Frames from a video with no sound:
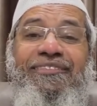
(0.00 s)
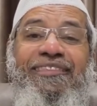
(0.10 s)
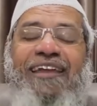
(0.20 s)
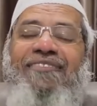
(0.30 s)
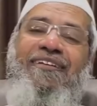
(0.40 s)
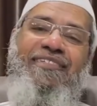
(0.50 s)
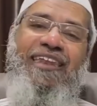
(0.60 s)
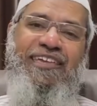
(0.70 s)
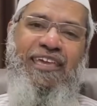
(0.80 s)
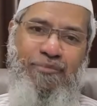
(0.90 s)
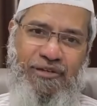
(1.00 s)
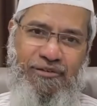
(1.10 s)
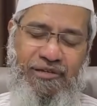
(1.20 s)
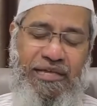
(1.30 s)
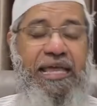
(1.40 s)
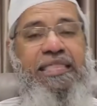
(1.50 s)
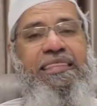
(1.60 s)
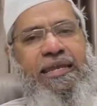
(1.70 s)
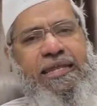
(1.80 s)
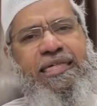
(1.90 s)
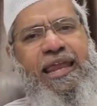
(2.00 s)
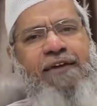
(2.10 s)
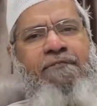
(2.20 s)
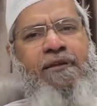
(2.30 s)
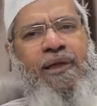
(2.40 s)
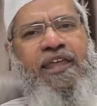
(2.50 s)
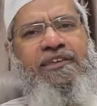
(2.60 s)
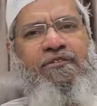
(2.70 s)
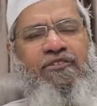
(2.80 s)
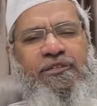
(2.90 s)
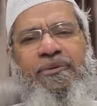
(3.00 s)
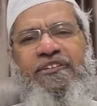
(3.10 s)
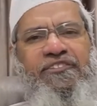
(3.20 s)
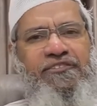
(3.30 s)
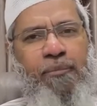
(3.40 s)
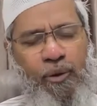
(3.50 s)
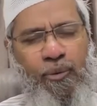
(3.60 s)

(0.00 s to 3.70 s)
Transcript: That is the reason I came here. The reason I felt Malaysia was the best is number